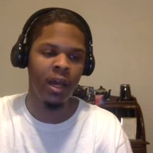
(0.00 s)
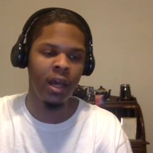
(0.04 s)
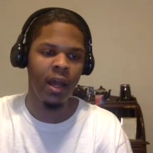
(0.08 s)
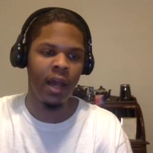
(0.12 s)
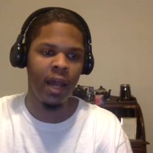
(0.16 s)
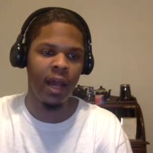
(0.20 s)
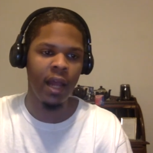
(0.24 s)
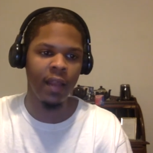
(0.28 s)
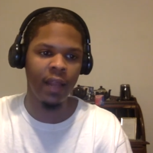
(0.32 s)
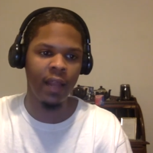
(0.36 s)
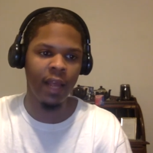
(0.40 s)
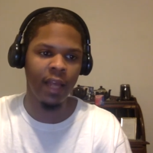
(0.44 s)

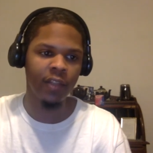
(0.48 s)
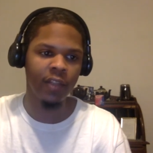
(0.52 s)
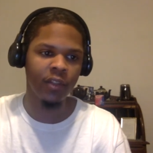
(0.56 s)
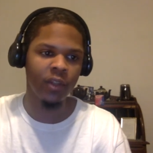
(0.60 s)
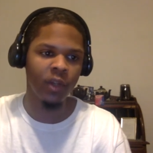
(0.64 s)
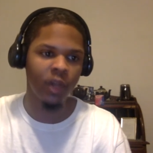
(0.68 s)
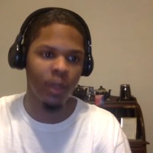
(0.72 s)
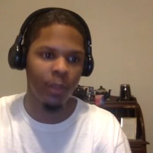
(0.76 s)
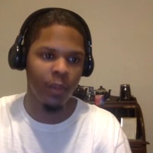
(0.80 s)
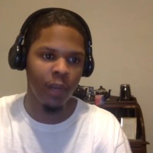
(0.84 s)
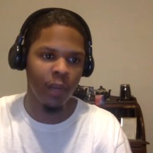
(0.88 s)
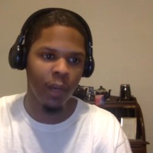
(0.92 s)
and that's going
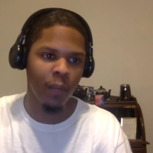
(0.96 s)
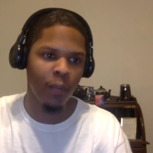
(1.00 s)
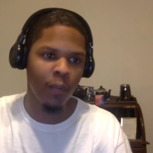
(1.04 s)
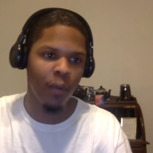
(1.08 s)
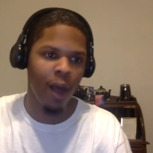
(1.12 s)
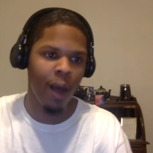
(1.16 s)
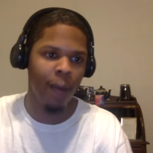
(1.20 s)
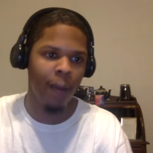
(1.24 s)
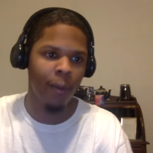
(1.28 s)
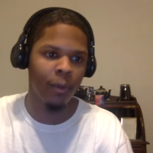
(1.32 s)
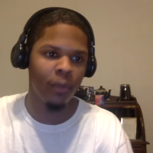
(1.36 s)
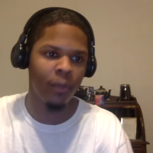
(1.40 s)
to be a
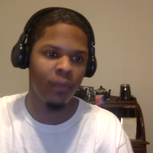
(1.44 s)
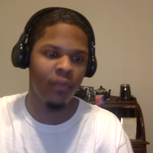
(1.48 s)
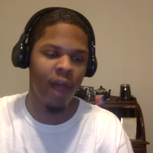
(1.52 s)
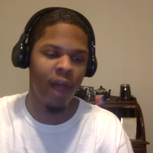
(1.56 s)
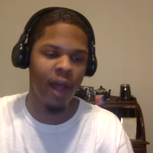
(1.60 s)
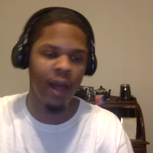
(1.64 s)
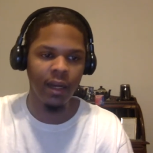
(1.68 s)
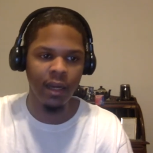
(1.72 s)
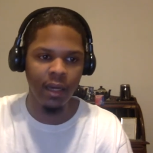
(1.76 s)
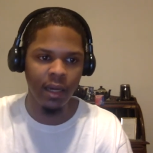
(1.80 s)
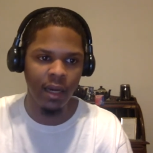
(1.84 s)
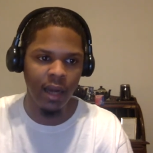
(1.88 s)
problem
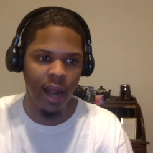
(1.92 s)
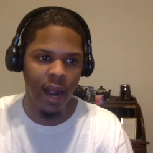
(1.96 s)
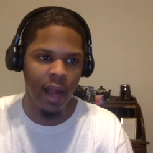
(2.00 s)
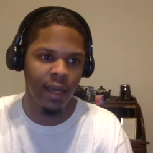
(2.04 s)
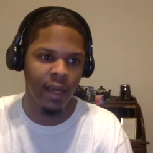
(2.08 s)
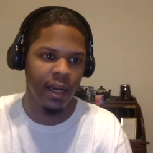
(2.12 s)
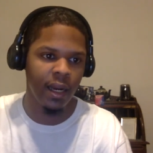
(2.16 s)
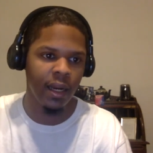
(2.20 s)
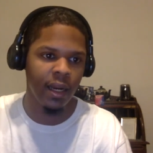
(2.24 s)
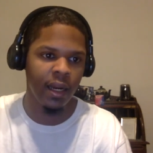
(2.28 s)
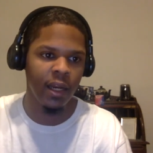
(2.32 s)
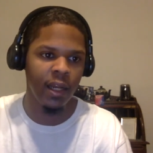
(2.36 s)
finding an
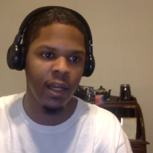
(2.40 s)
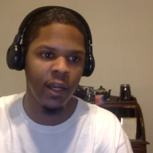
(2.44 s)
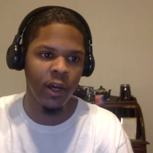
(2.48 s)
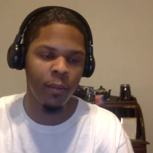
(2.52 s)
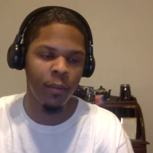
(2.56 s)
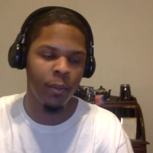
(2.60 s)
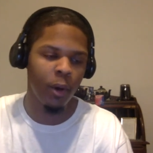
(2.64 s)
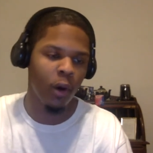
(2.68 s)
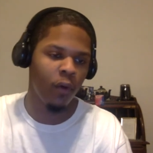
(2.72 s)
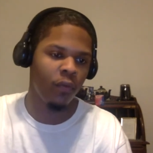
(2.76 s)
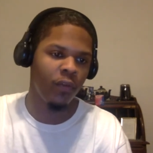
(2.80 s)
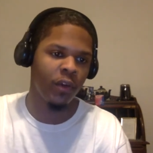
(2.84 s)
identity on
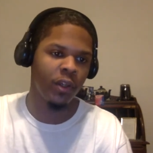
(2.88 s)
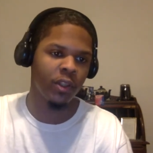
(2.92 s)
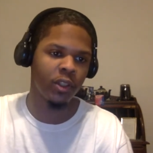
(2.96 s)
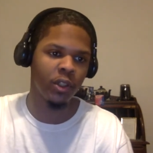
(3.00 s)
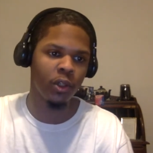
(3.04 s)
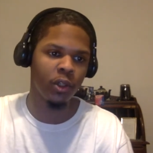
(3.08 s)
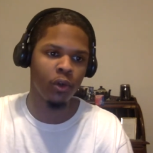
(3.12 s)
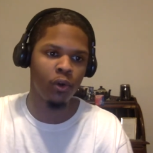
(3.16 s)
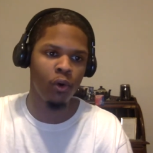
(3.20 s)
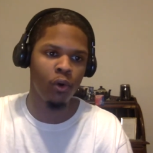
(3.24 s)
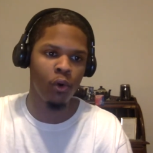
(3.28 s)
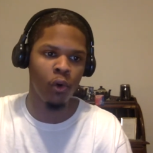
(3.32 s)
both ends of
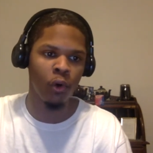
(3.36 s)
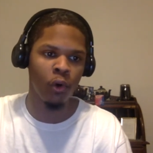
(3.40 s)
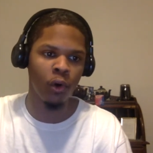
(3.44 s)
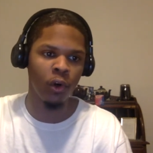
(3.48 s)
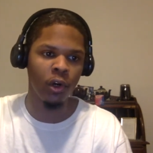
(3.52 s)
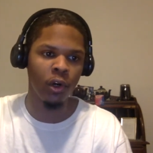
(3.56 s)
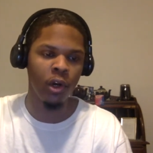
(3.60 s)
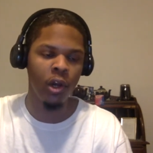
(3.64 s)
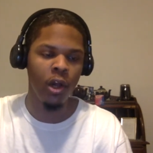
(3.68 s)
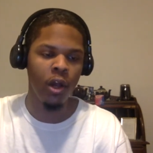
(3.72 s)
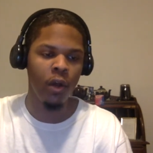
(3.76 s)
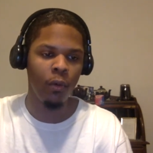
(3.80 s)
the court,